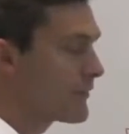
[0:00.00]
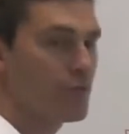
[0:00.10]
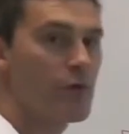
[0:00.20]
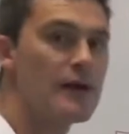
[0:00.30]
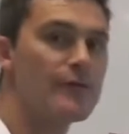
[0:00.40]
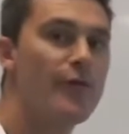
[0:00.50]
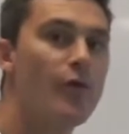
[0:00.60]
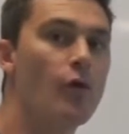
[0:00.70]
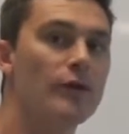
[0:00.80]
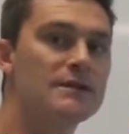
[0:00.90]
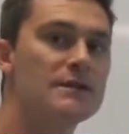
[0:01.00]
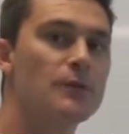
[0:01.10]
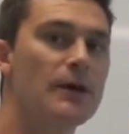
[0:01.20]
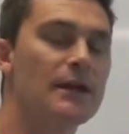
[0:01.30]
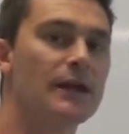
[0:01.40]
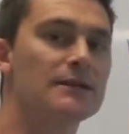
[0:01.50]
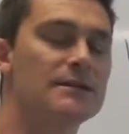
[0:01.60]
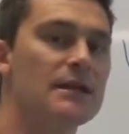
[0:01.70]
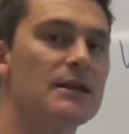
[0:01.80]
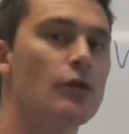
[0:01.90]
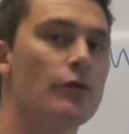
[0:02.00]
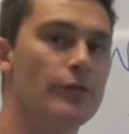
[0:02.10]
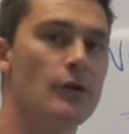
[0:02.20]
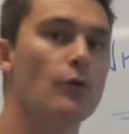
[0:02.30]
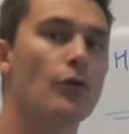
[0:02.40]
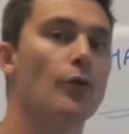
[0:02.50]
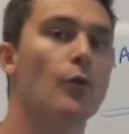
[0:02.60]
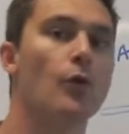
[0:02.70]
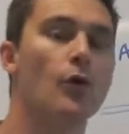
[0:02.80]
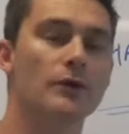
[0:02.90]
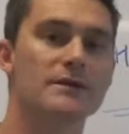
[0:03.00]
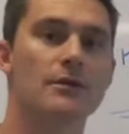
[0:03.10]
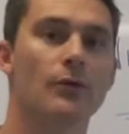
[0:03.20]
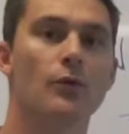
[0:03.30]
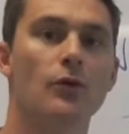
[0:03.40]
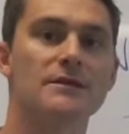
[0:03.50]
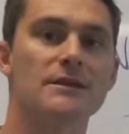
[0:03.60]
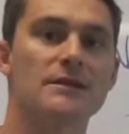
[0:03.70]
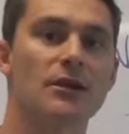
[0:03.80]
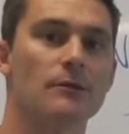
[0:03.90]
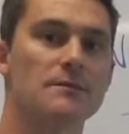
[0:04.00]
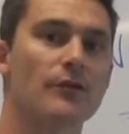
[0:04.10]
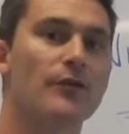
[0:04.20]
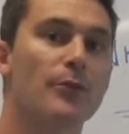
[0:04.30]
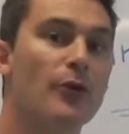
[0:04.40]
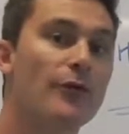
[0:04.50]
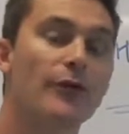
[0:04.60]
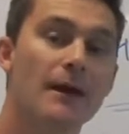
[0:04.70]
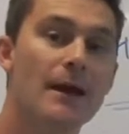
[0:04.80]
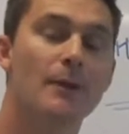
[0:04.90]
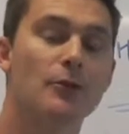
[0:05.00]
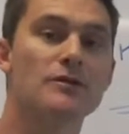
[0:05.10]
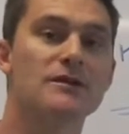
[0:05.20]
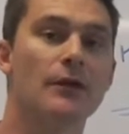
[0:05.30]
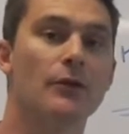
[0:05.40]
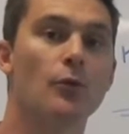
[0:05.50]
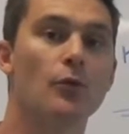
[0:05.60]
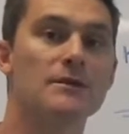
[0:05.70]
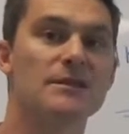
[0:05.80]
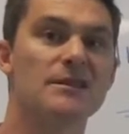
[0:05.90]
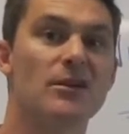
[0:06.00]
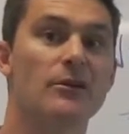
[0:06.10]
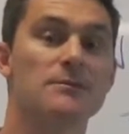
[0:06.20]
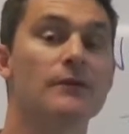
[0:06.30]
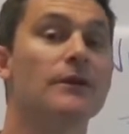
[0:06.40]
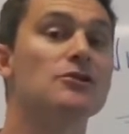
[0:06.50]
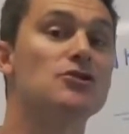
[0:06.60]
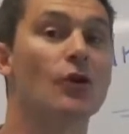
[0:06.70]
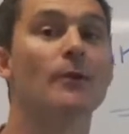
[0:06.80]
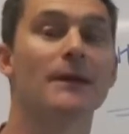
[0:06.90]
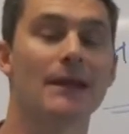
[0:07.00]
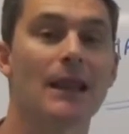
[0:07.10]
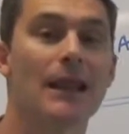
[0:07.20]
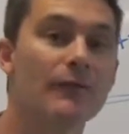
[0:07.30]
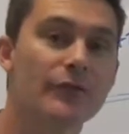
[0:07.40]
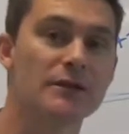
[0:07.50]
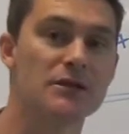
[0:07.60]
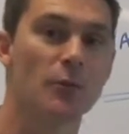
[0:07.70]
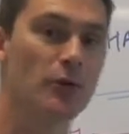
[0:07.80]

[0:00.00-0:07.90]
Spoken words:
to 3 and 4, this is where you're going to see all the rewards. The rewards in terms of profit, but also the rewards in terms of enjoyment and leverage in